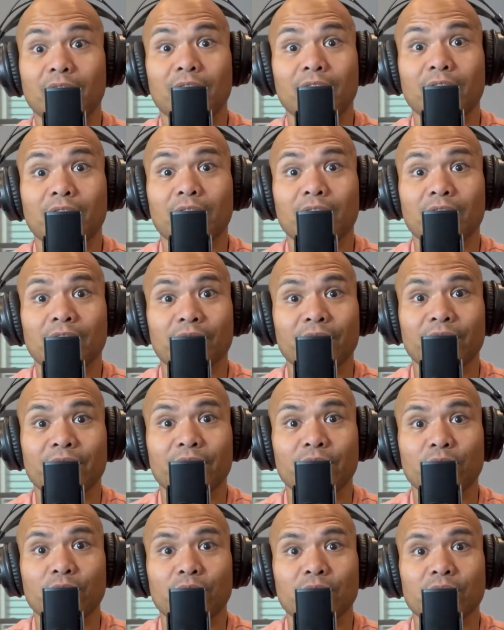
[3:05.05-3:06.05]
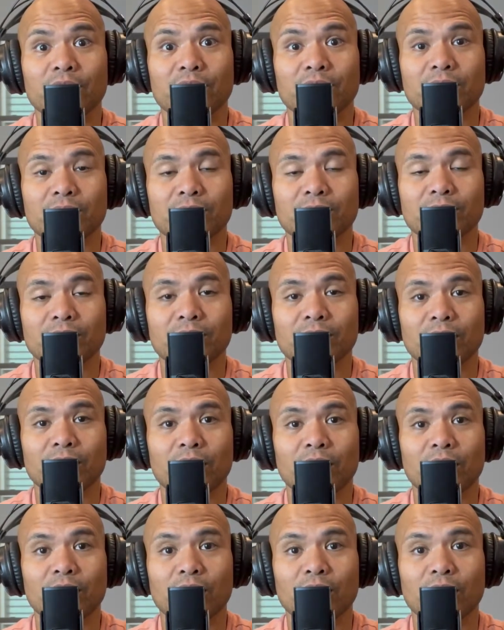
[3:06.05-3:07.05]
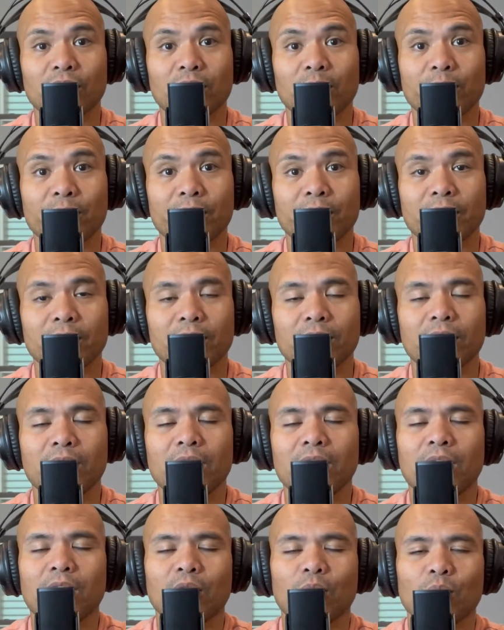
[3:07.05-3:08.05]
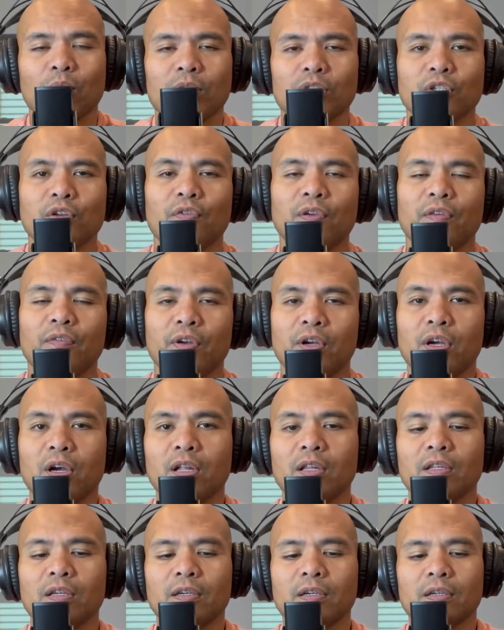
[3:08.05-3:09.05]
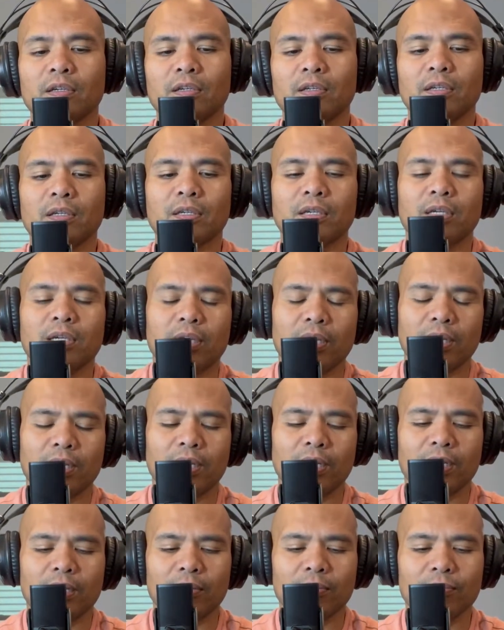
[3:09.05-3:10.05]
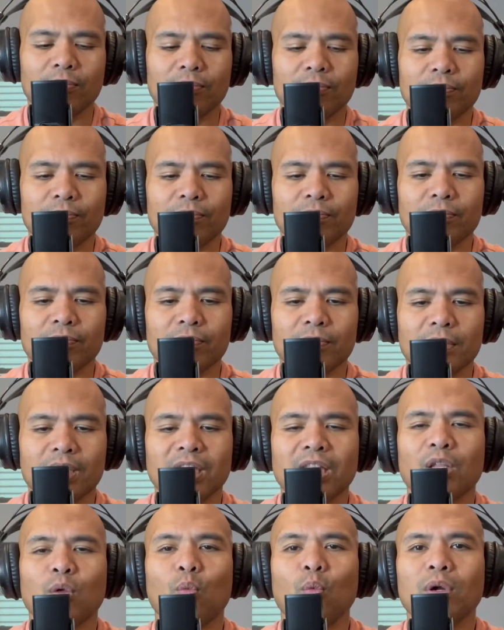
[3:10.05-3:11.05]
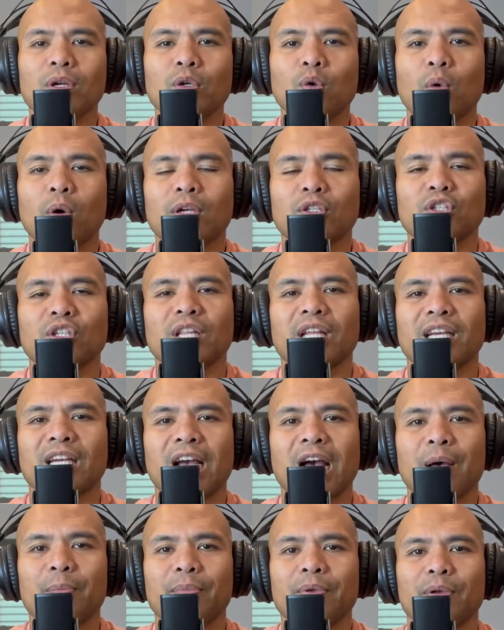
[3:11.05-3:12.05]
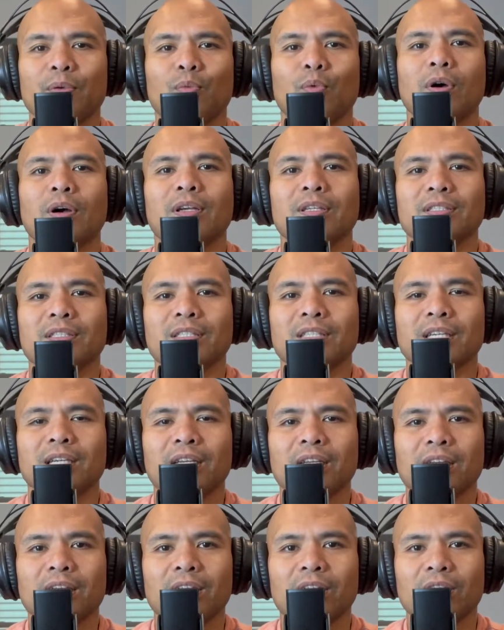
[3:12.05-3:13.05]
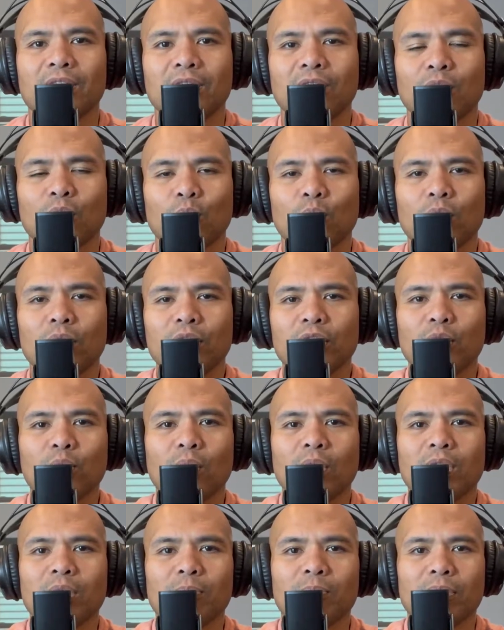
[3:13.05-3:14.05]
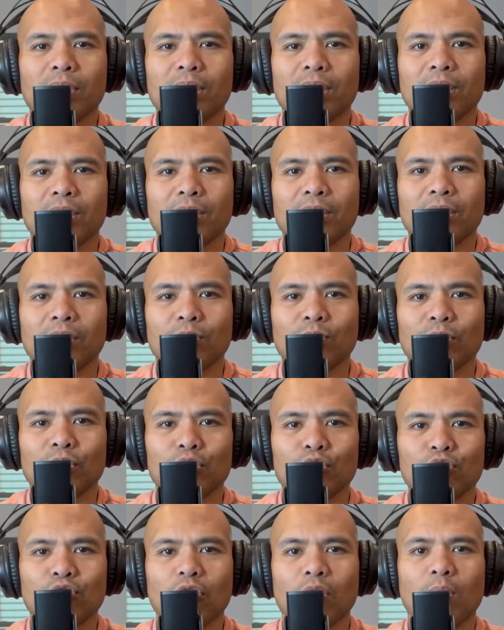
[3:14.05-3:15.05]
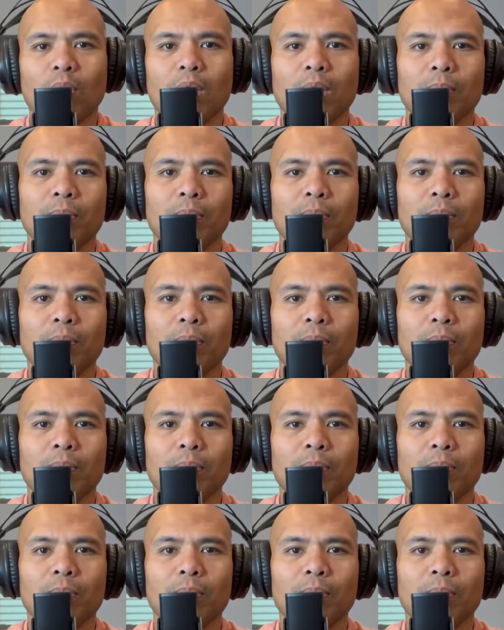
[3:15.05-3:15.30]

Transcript: already a noise. Oh, I thought they're coming down. What's your favorite color? Um, and the one question that got me was, "What do you want to be when you grow up?"